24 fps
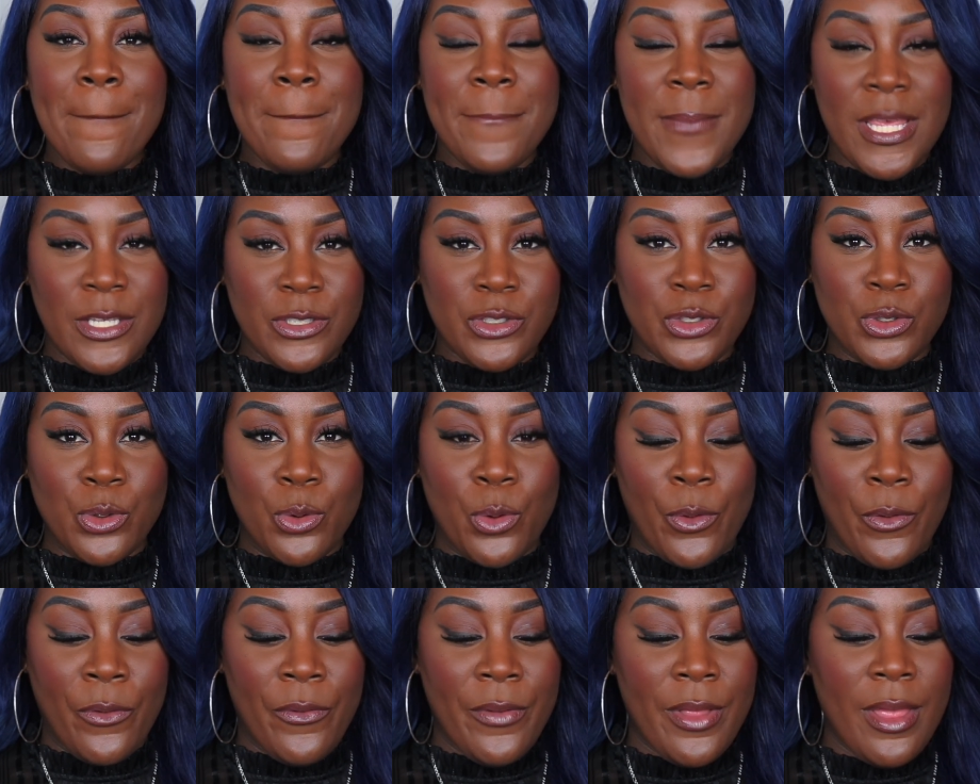
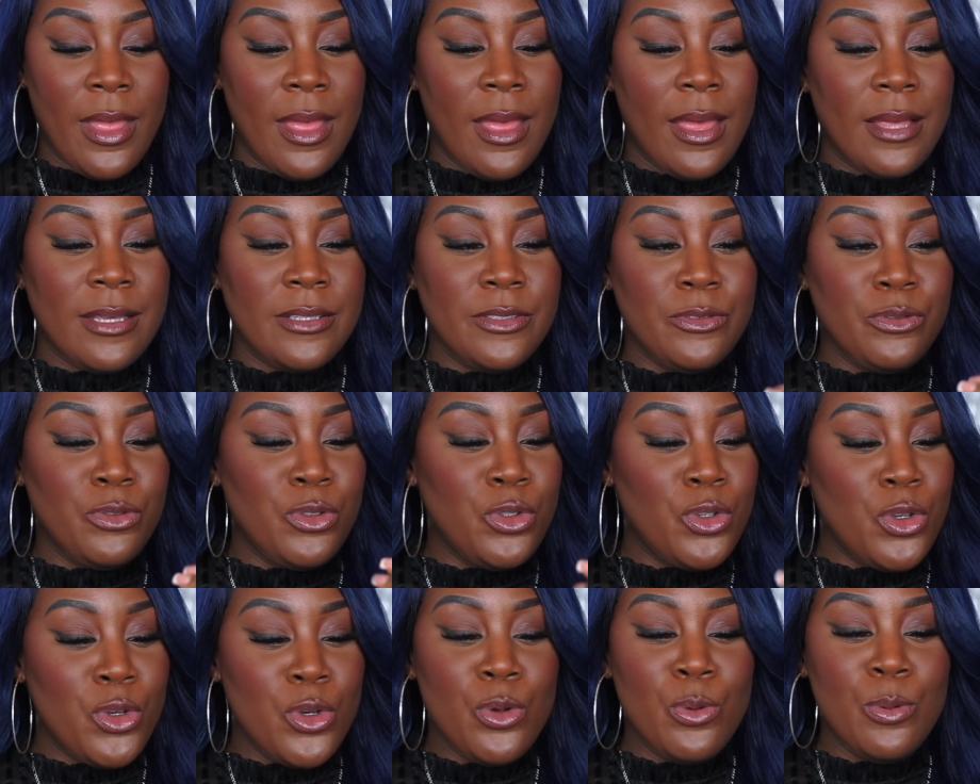Mitchell.
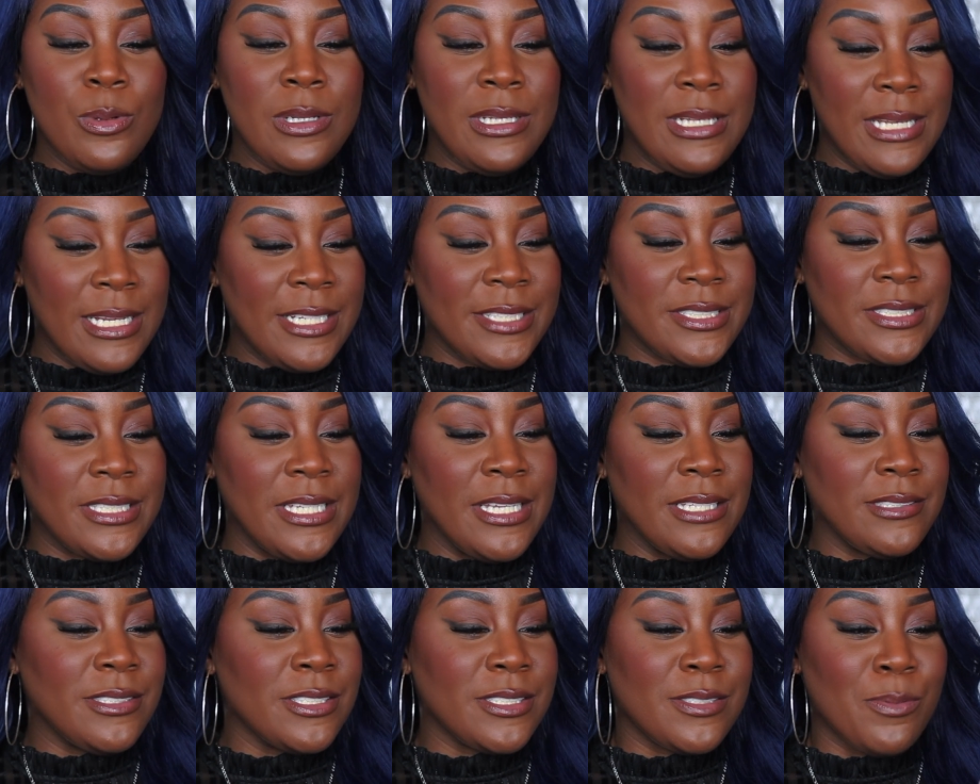You
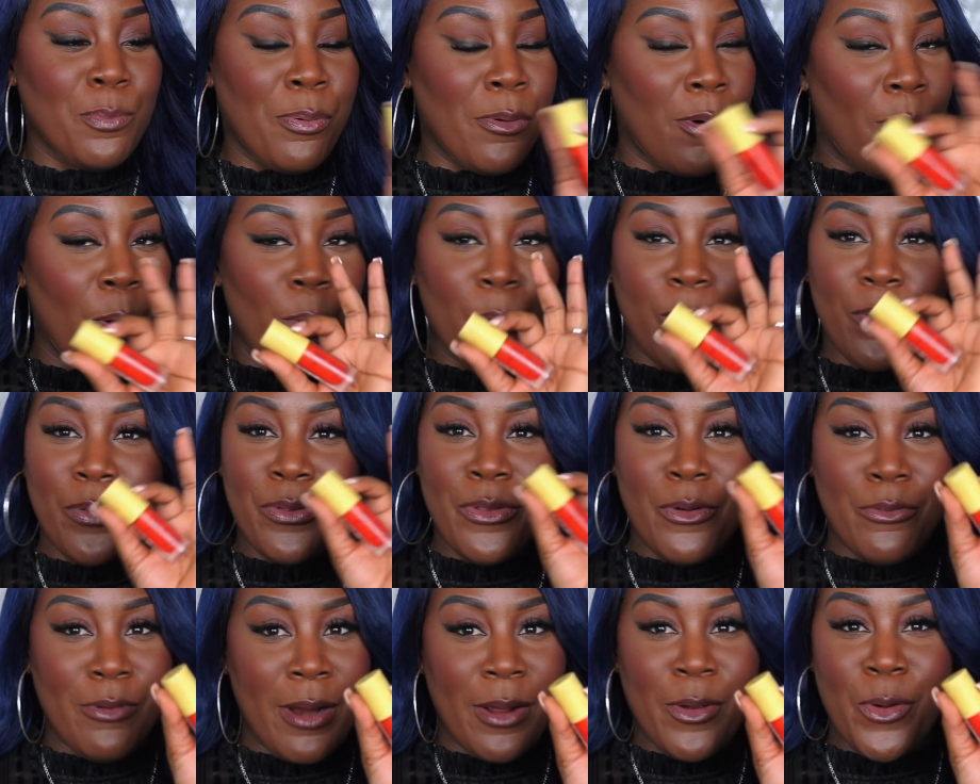literally just broke
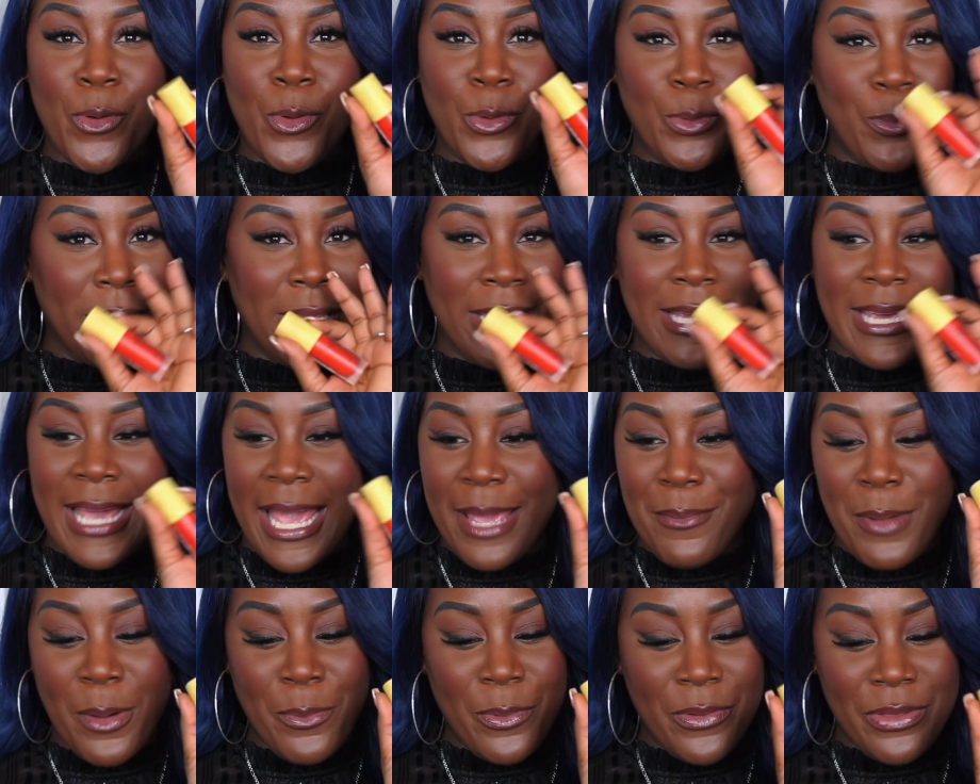the record when you
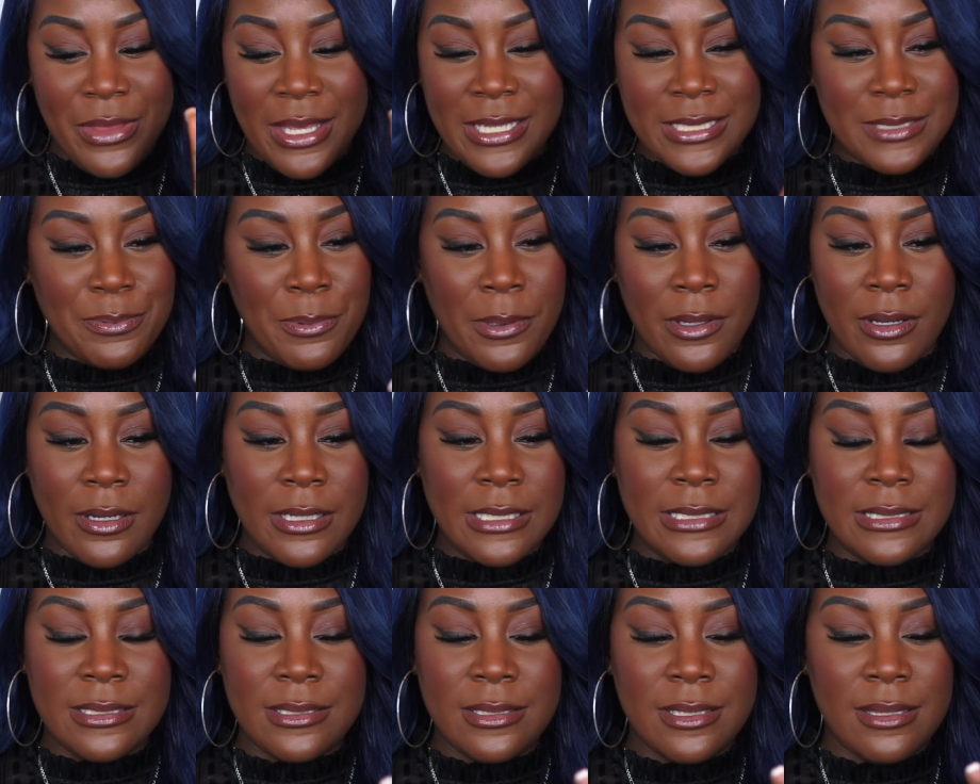came up with this,
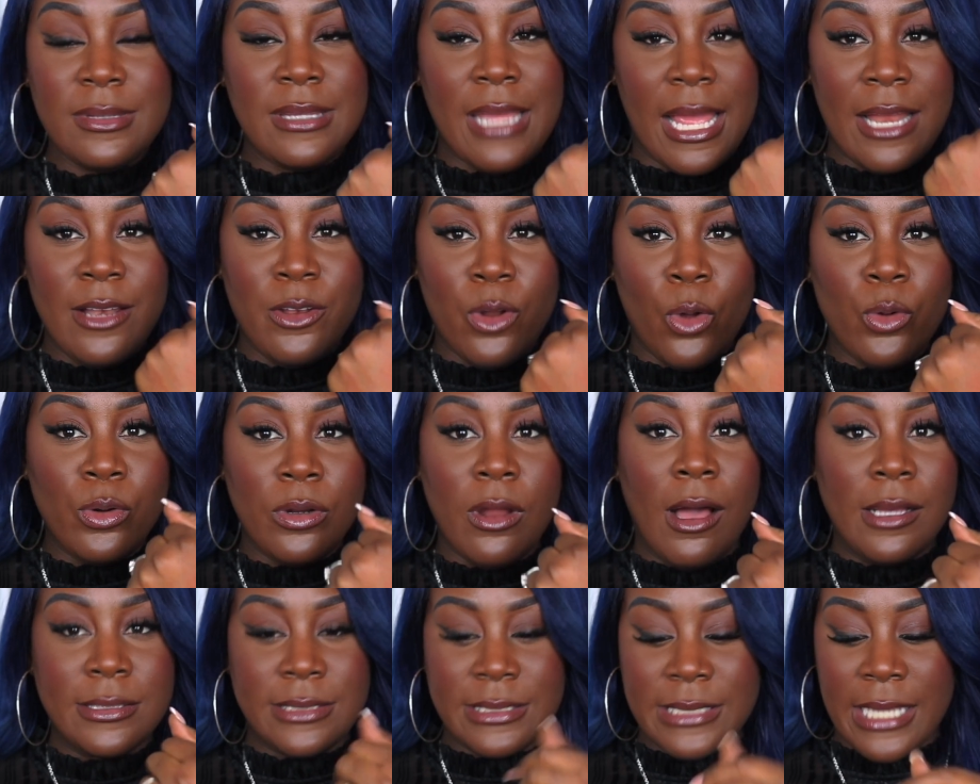because they're long
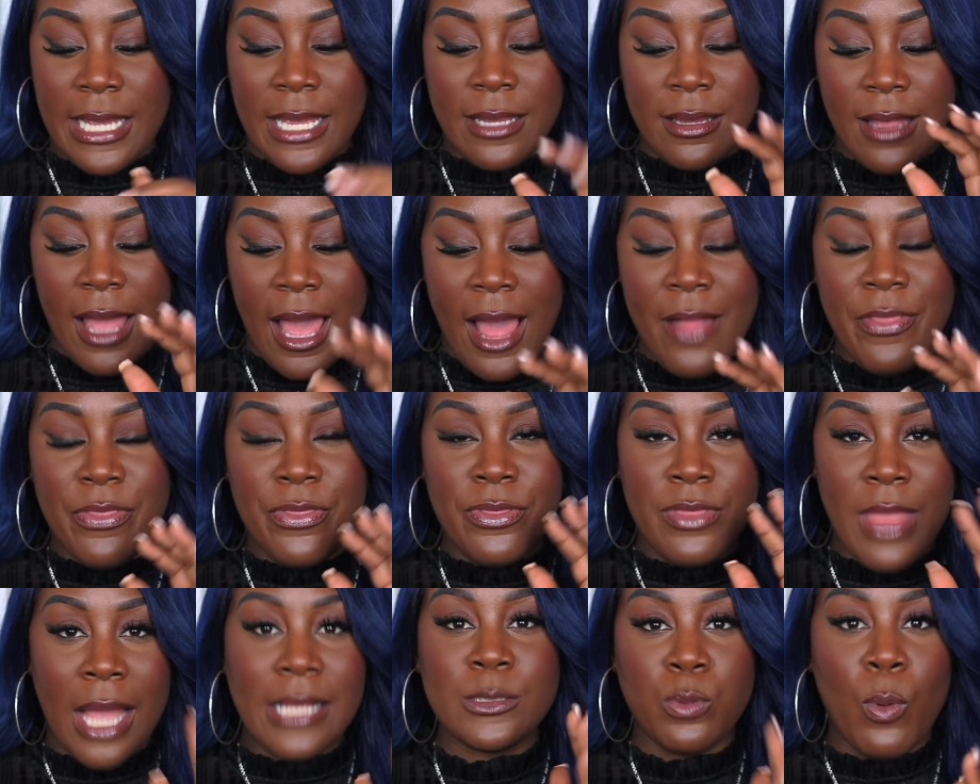lasting, and
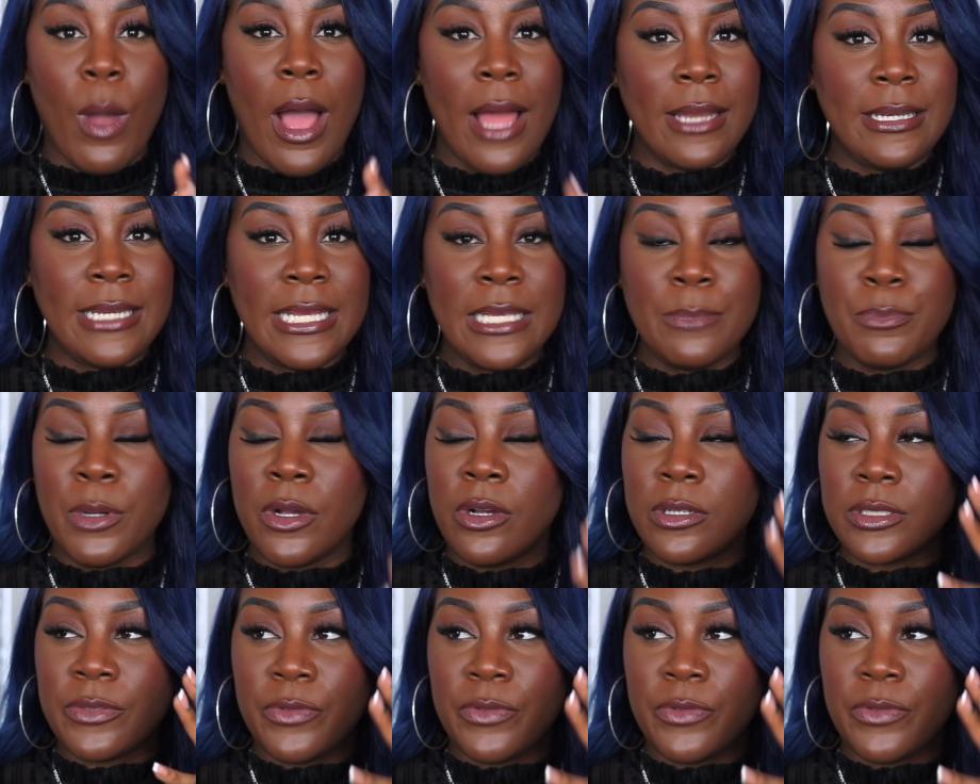that's what I need, because